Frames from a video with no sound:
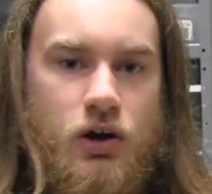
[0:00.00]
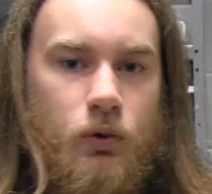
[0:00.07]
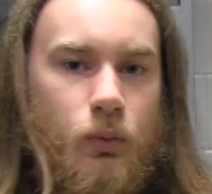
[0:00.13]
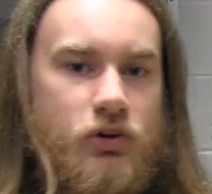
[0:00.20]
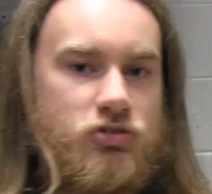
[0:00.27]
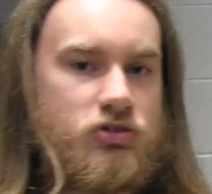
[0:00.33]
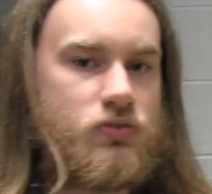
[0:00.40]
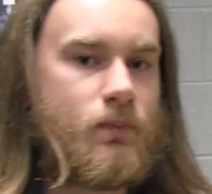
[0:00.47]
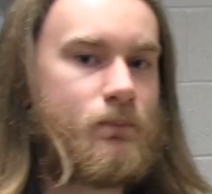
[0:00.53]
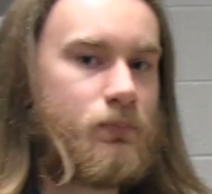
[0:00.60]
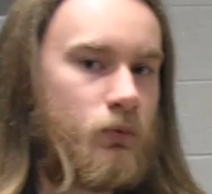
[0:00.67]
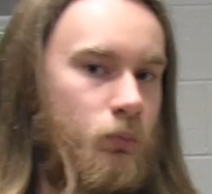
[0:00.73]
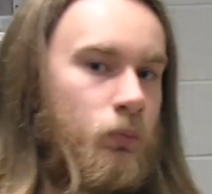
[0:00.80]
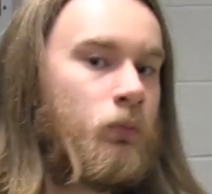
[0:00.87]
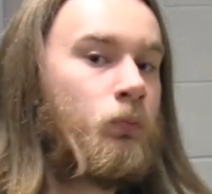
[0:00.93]
which
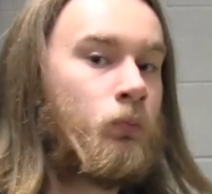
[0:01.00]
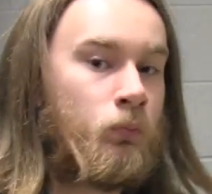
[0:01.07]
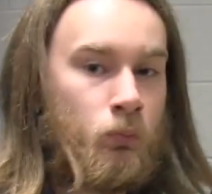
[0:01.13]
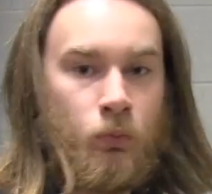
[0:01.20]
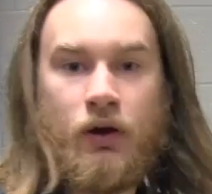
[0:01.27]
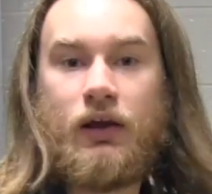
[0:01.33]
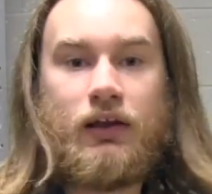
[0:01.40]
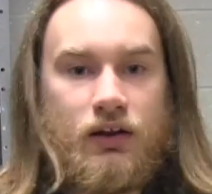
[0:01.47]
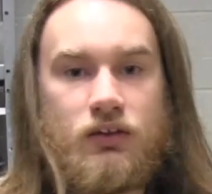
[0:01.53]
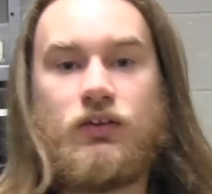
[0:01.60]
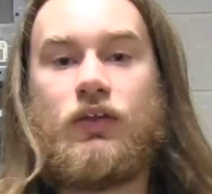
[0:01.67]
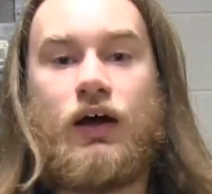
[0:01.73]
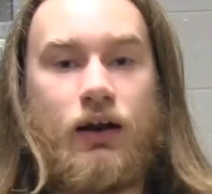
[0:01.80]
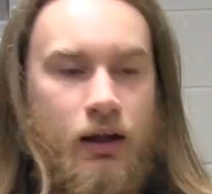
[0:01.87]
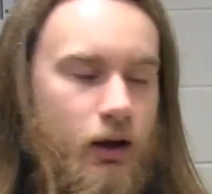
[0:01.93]
when I get into
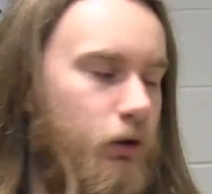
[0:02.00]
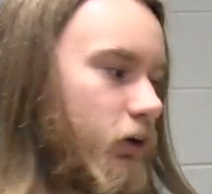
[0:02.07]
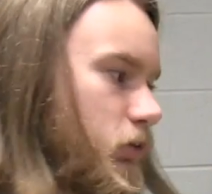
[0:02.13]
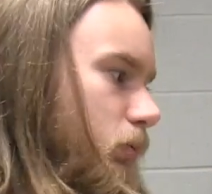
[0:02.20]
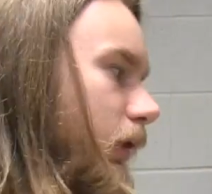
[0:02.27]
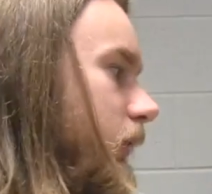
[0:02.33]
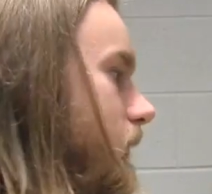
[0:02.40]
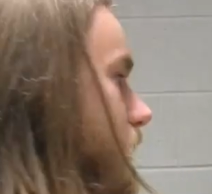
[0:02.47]
that I'll explain.